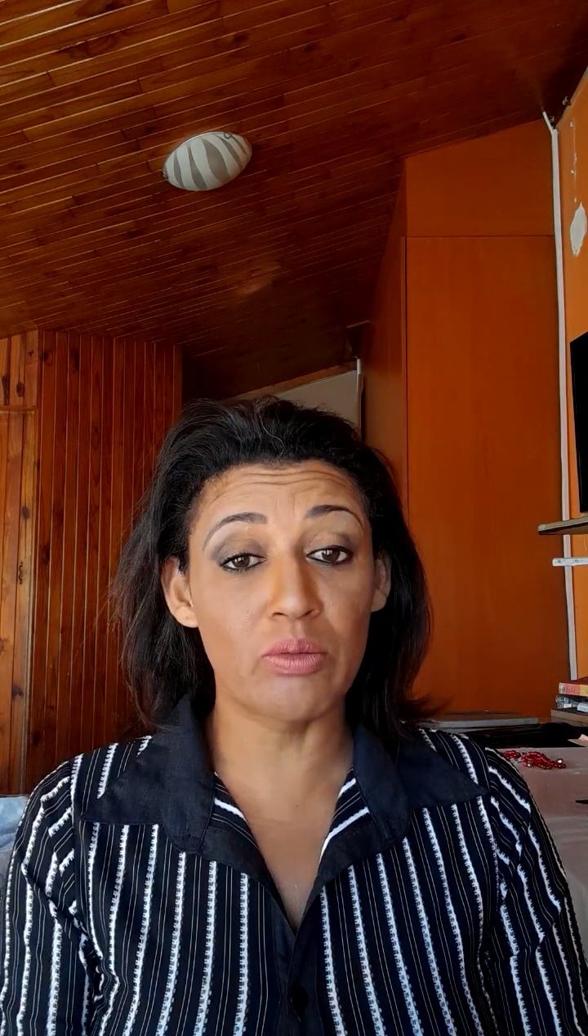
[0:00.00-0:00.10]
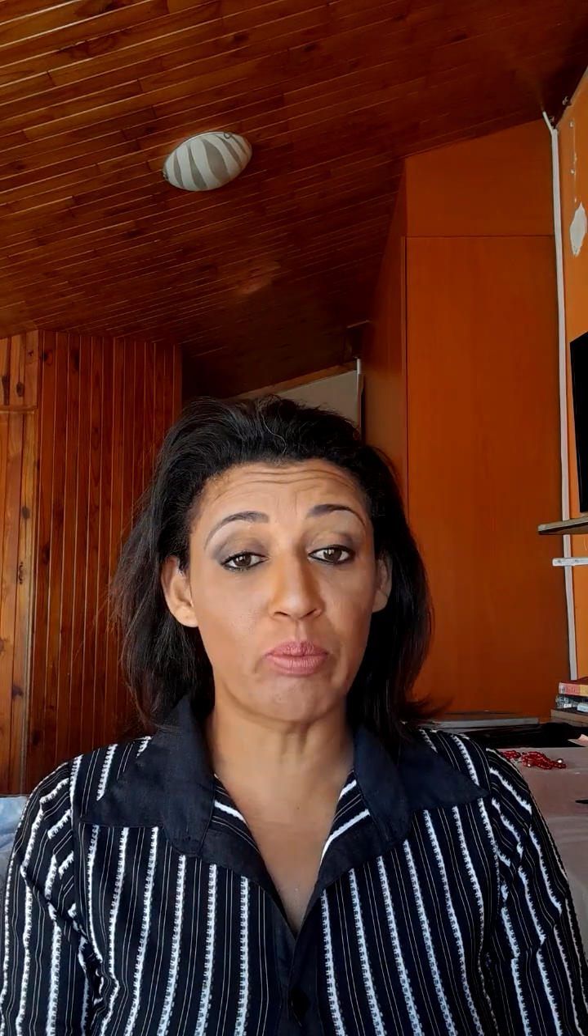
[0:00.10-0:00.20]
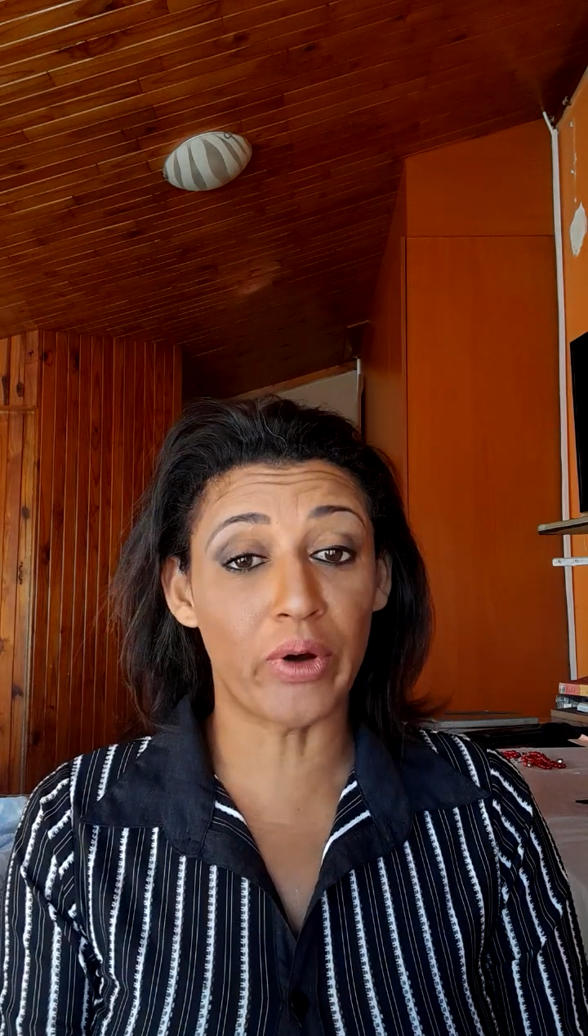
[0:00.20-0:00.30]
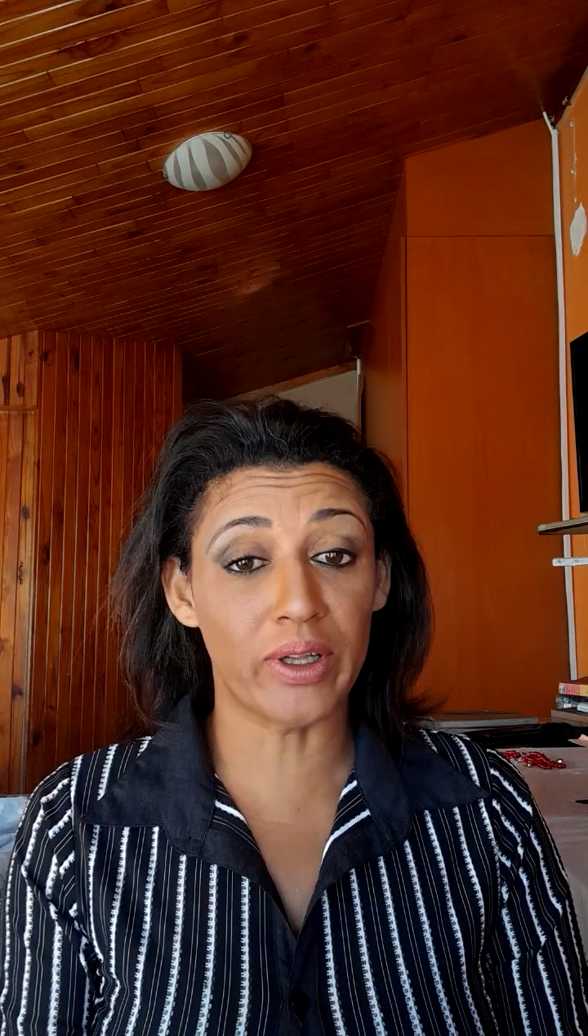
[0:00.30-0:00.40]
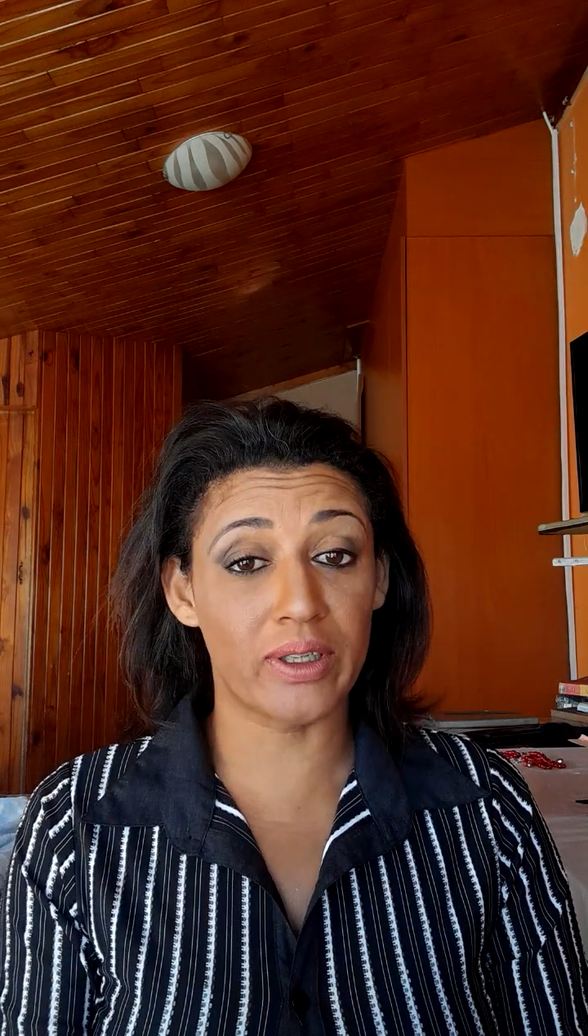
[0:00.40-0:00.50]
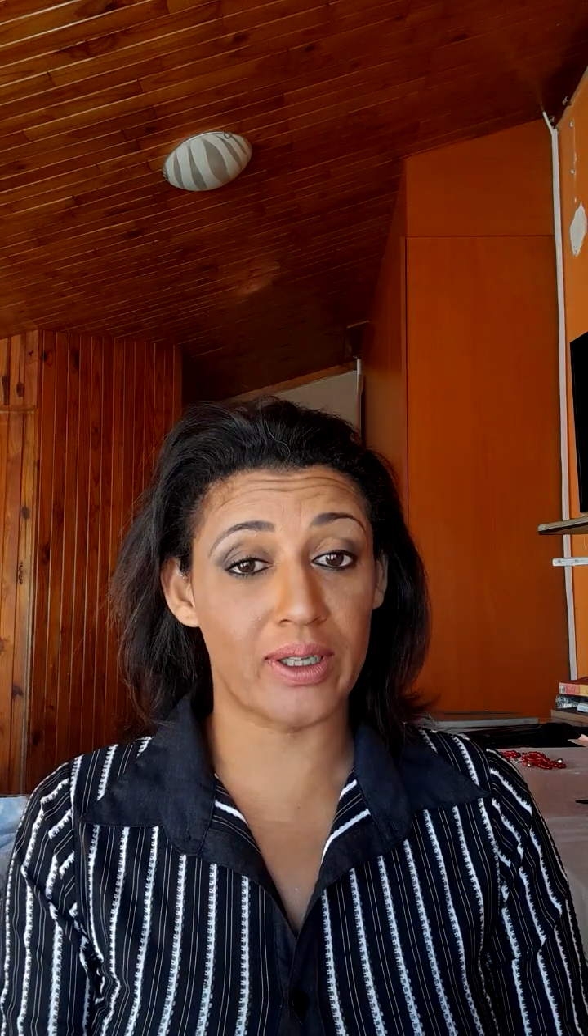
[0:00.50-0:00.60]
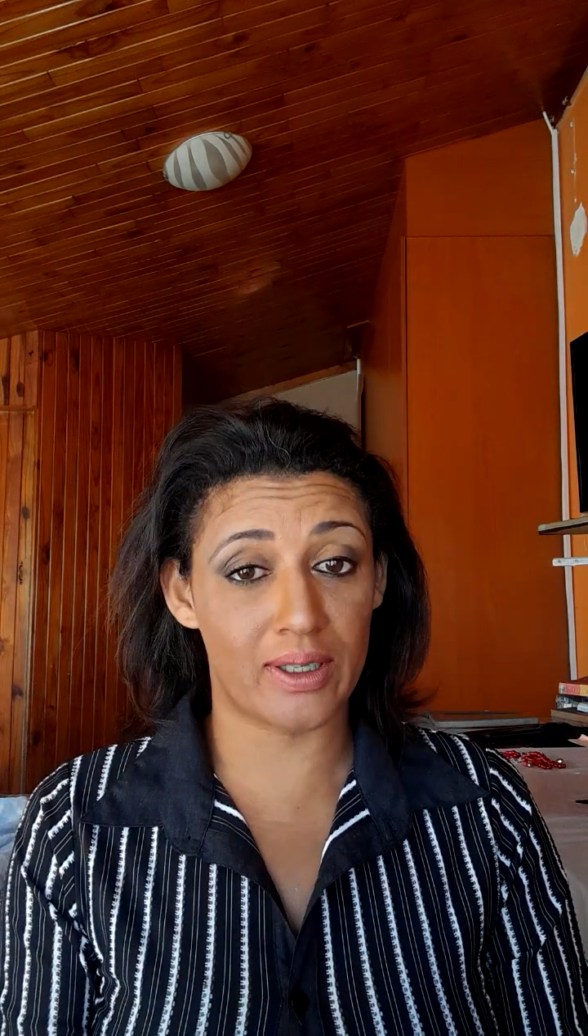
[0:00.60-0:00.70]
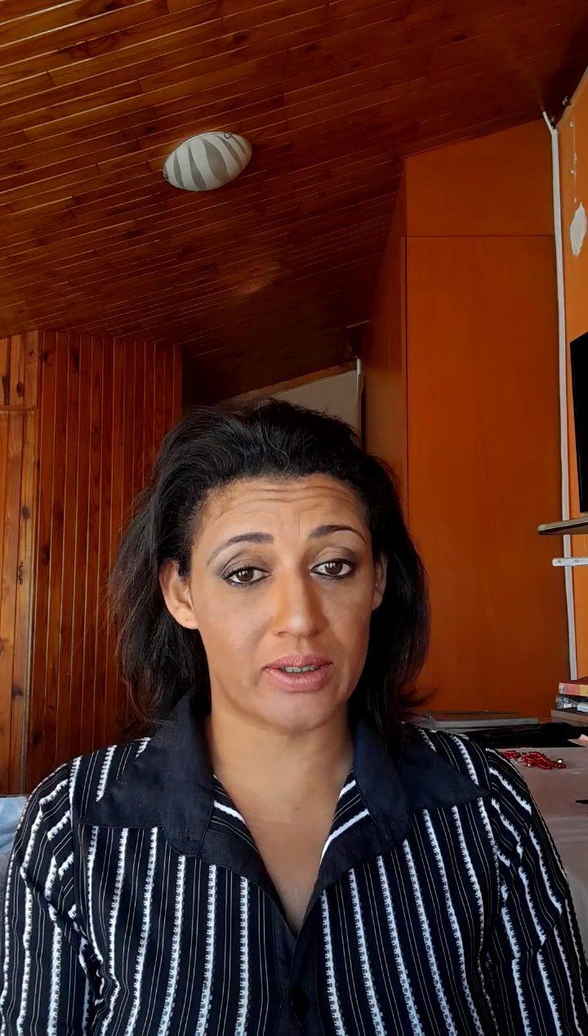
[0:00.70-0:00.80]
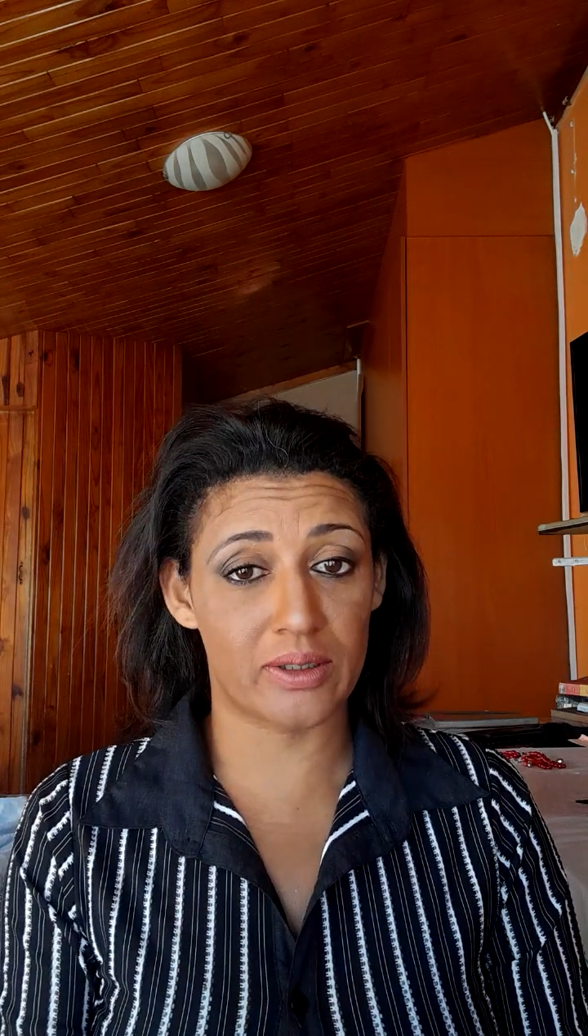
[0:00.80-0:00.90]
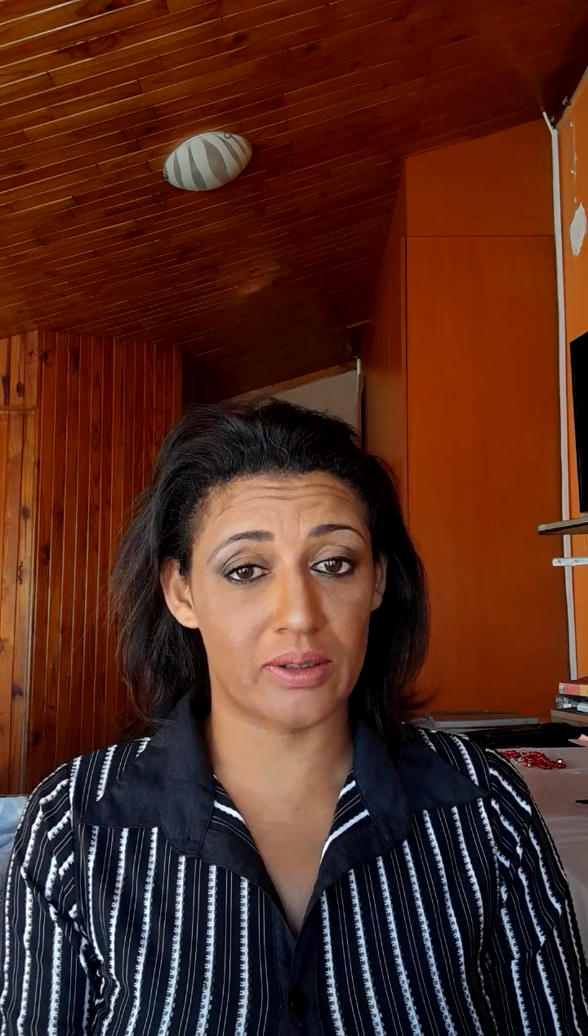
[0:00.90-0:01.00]
boiled
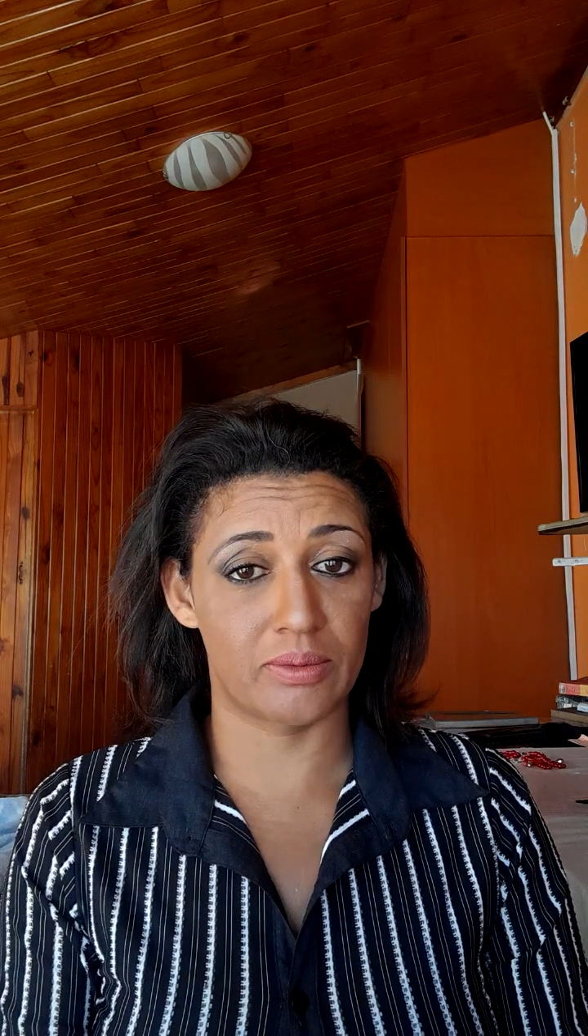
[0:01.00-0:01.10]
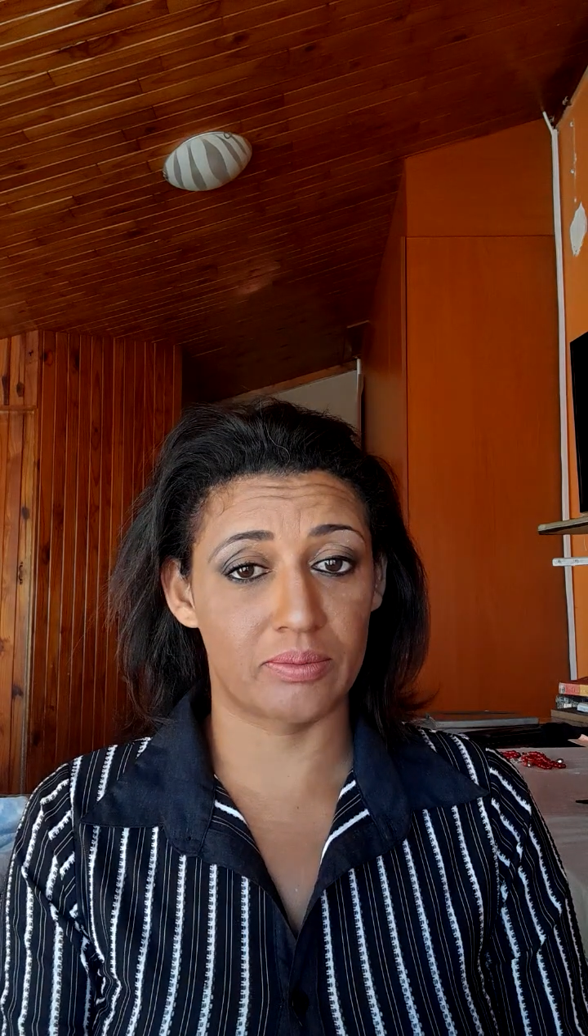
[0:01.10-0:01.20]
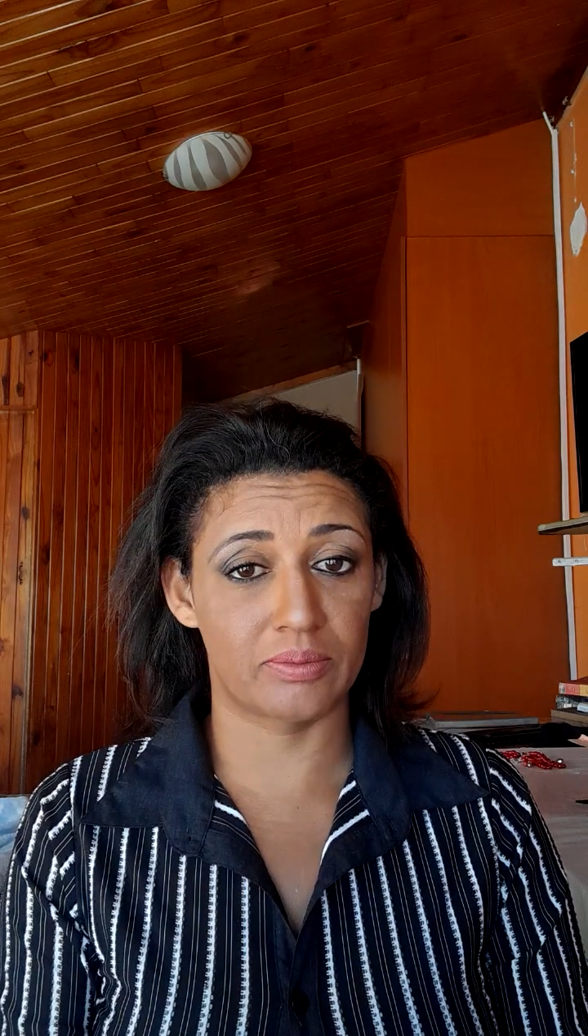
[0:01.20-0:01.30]
eggs.